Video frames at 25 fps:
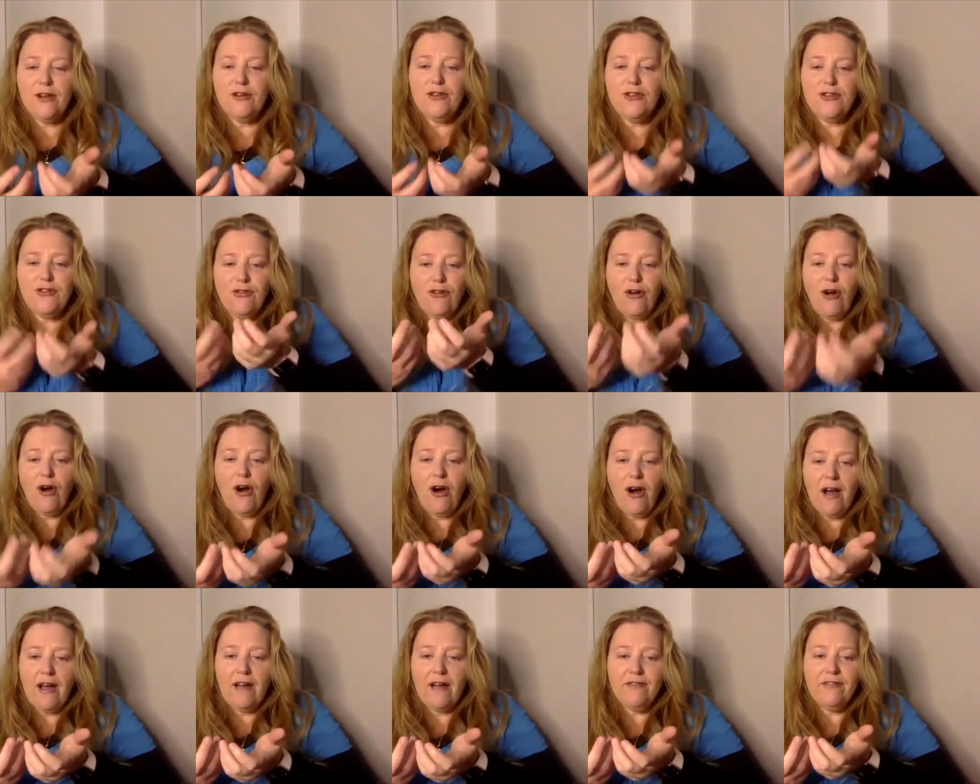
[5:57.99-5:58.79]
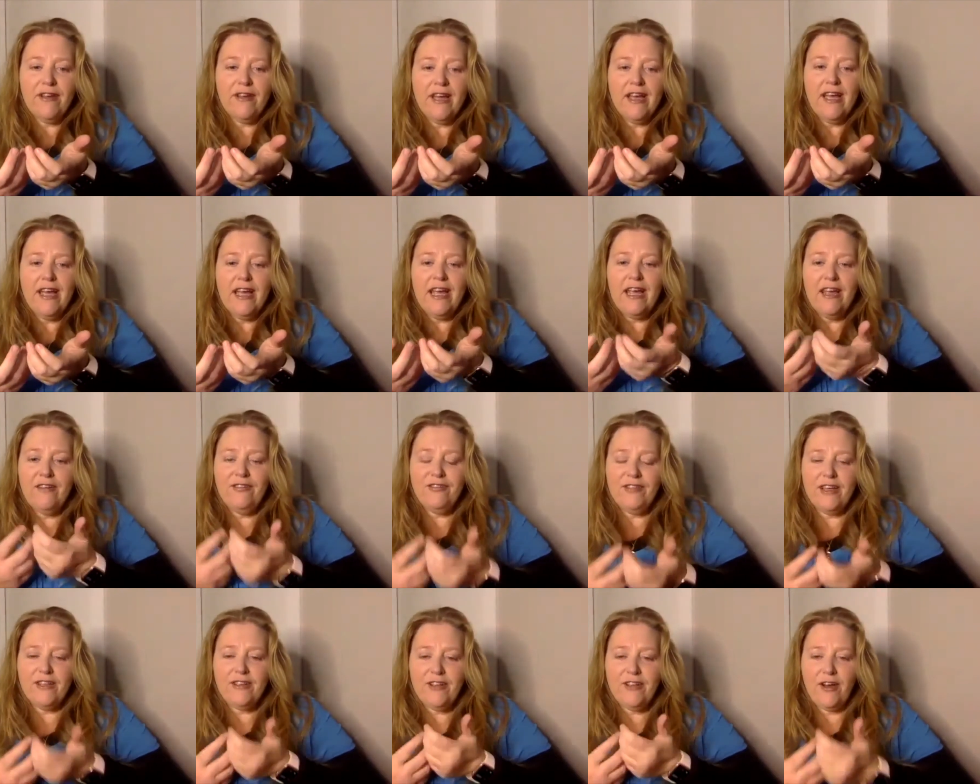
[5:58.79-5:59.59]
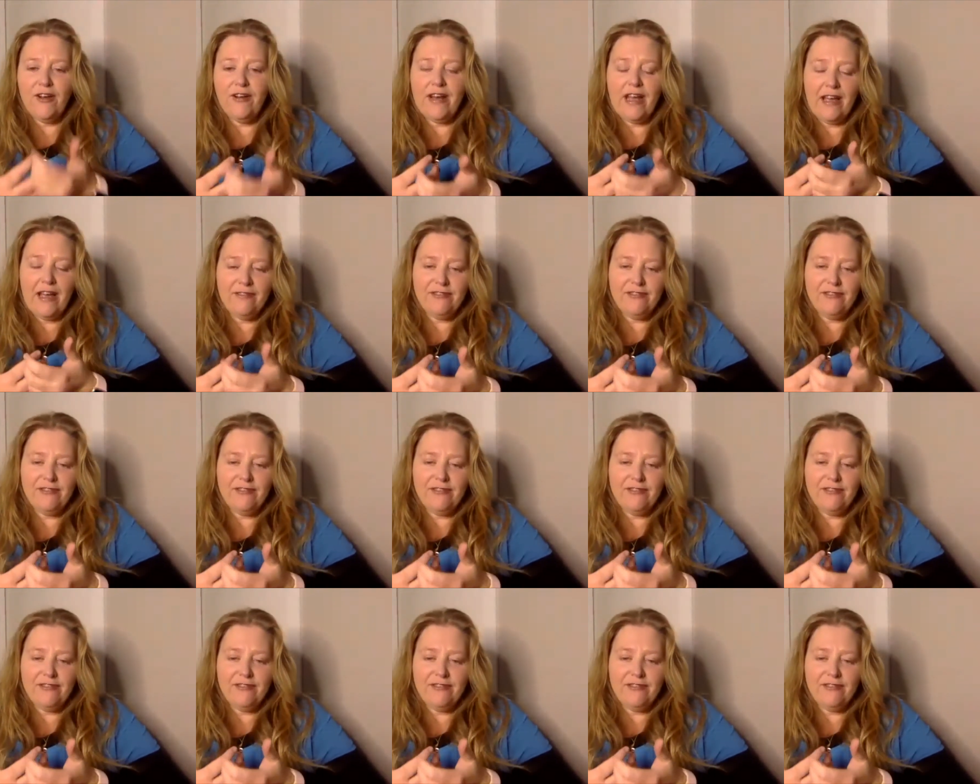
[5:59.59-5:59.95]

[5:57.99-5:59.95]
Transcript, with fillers: don't thrive if they don't have